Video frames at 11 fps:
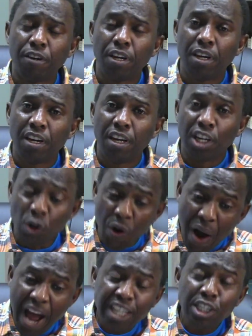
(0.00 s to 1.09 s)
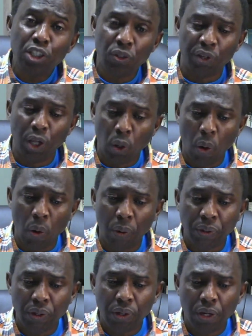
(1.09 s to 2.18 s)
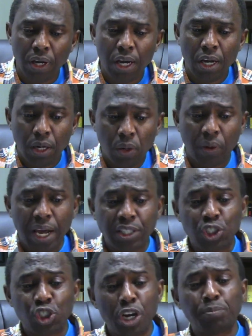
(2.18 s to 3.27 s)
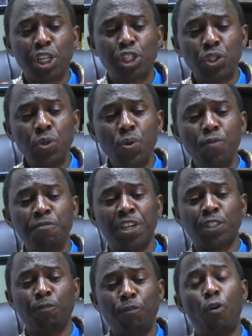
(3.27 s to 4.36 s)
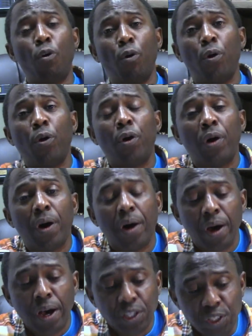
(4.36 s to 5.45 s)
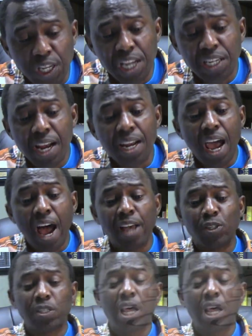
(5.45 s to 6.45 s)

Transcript: He ran to the Lord. Look at chapter 2, verse 4. Satan answered